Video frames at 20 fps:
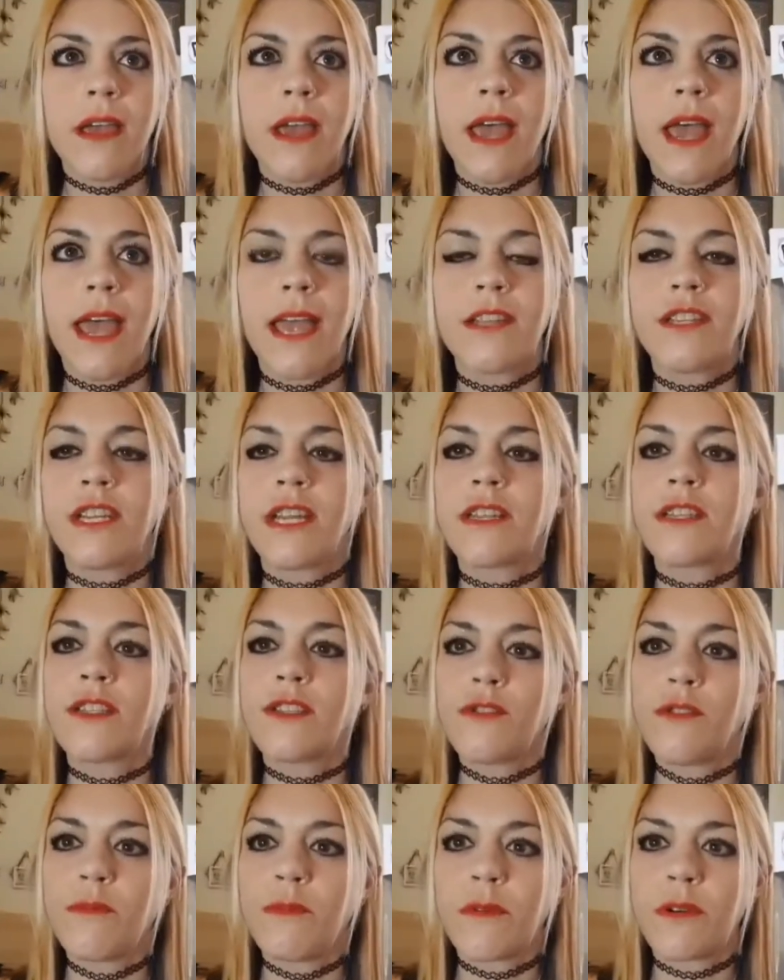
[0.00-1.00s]
And she has
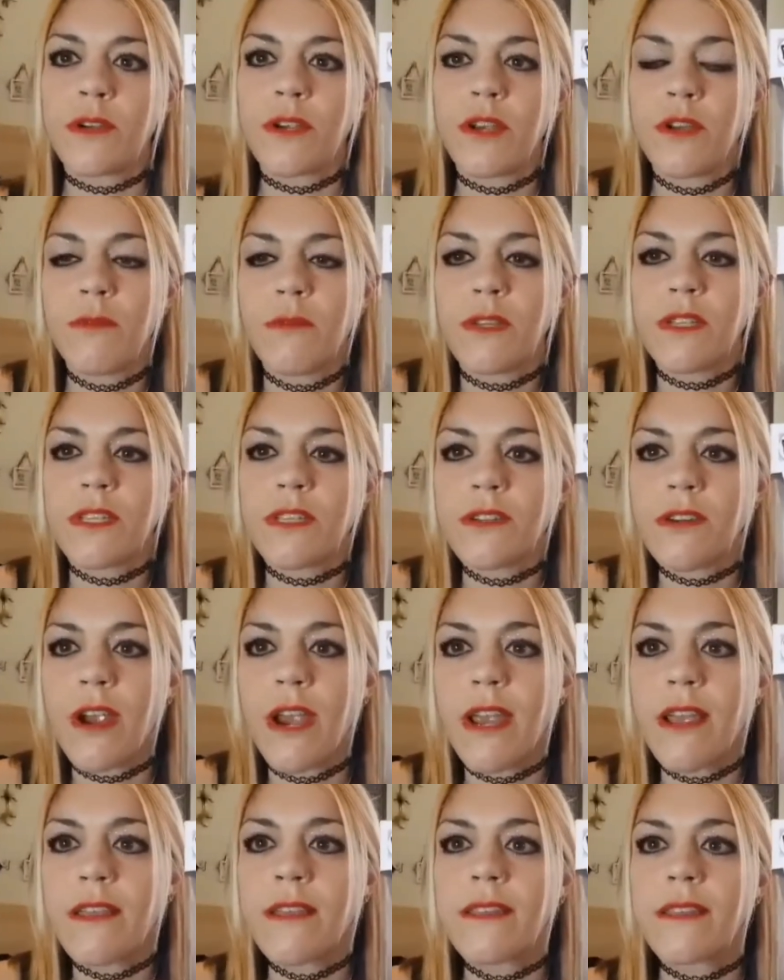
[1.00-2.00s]
superhuman
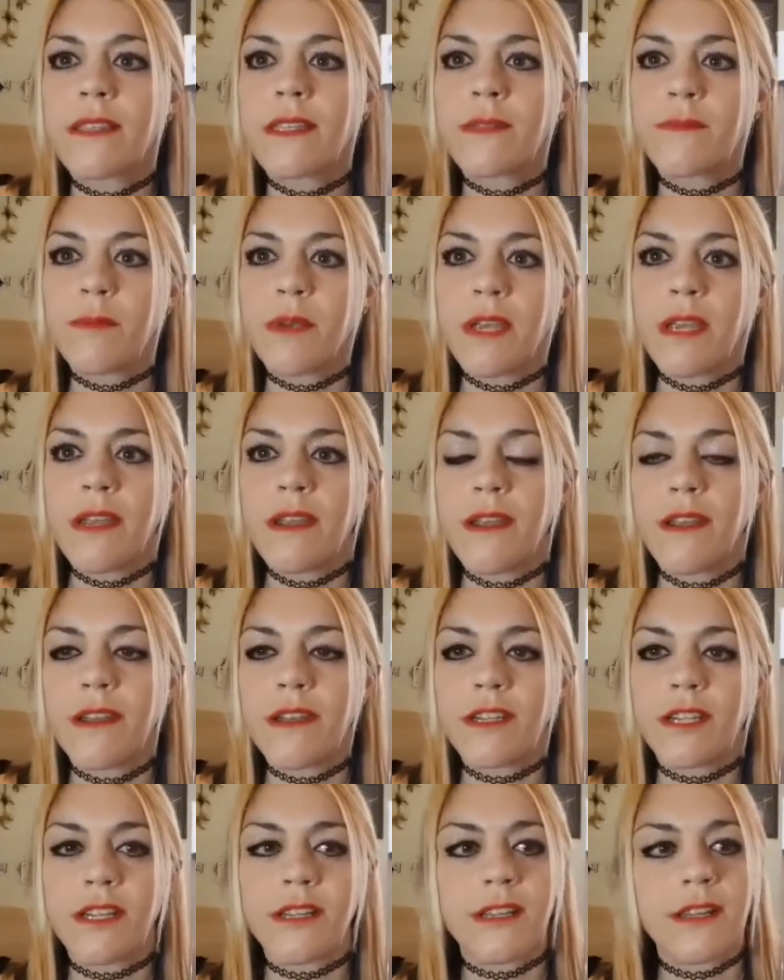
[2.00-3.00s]
strength, speed, and
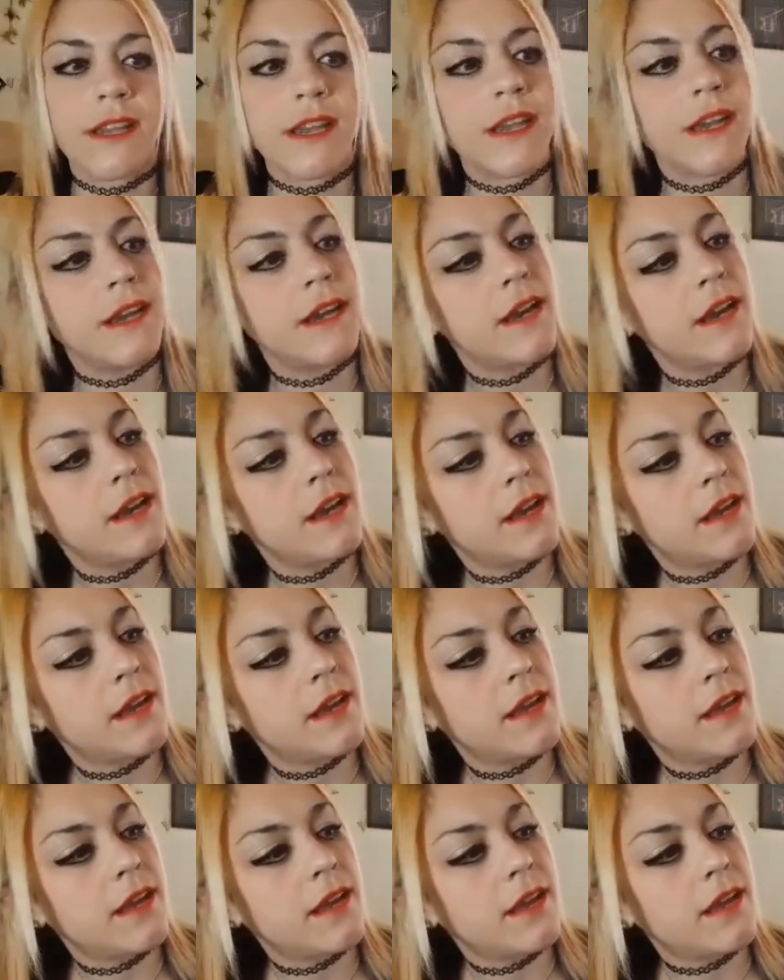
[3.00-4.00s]
agility.
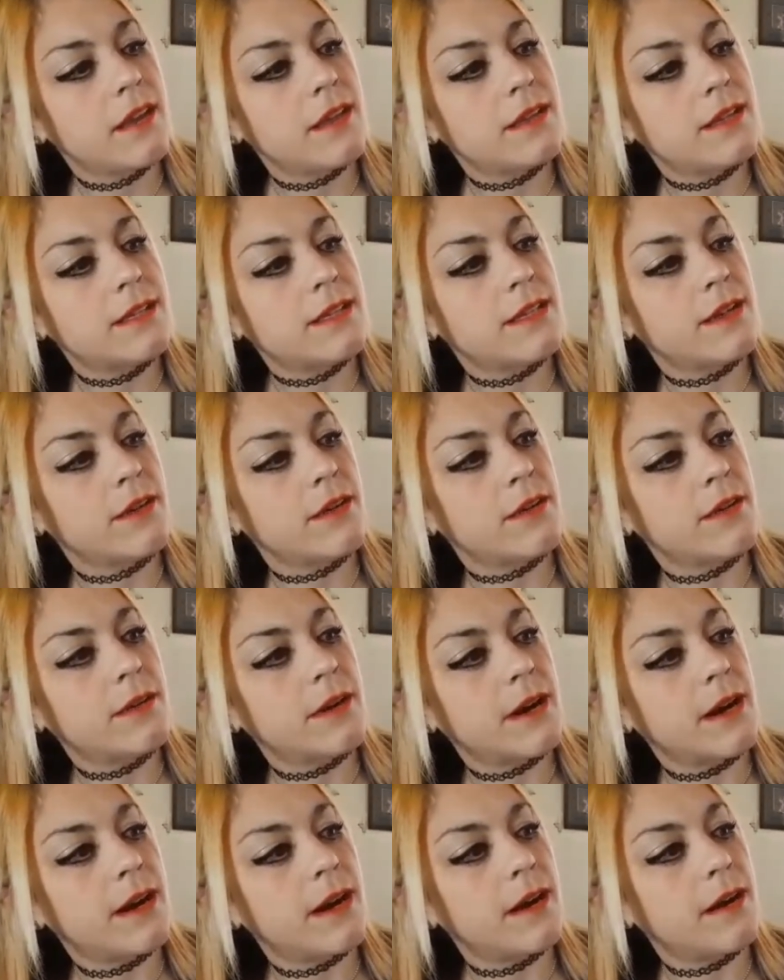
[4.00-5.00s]
So
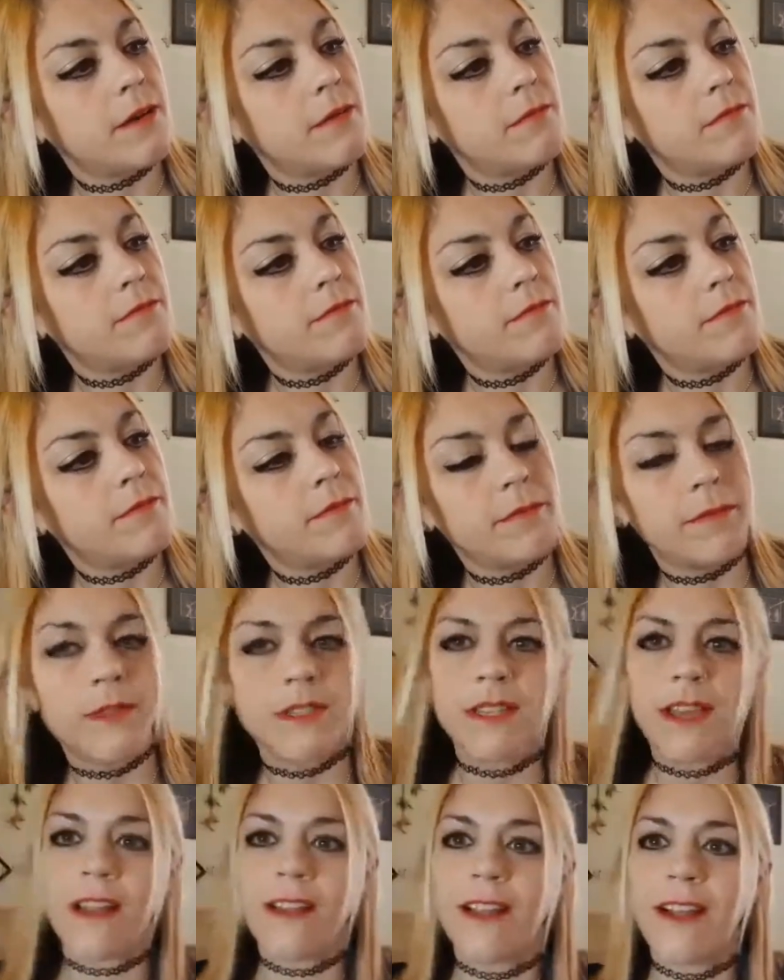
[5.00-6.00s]
um, she's
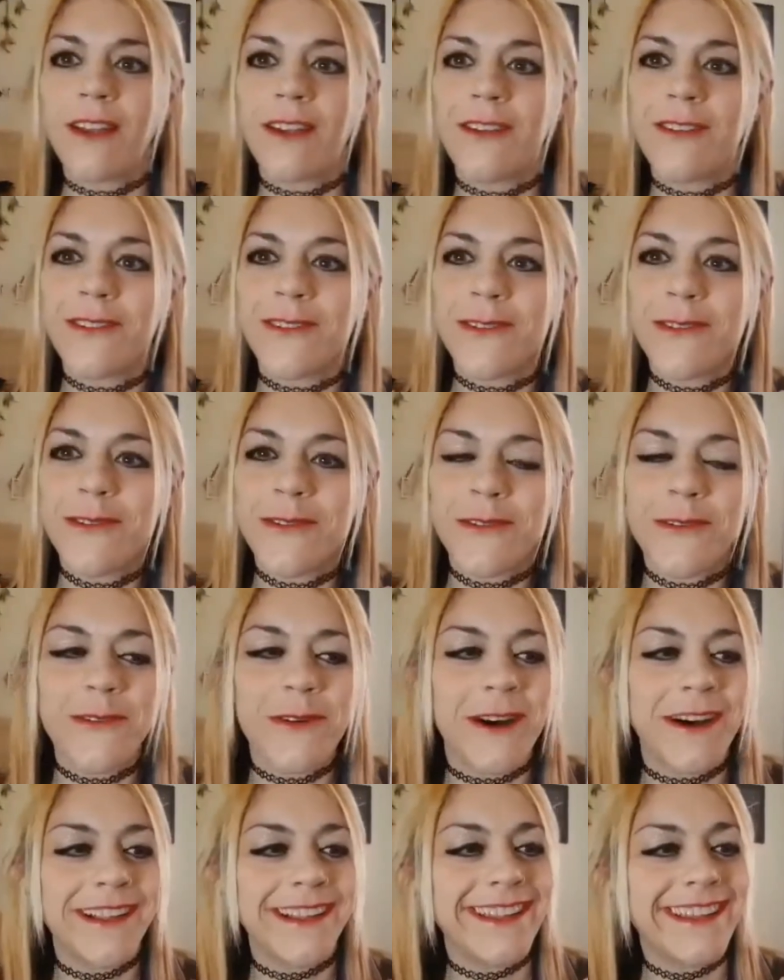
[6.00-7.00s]
got a lot of cool, cool
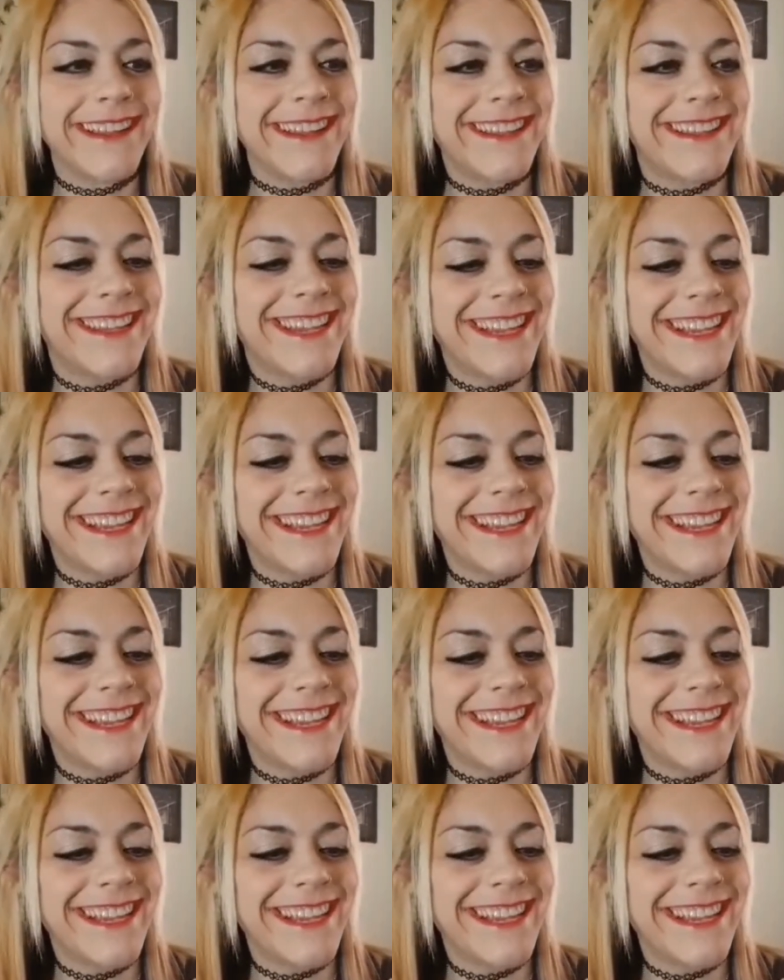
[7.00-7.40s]
qualities.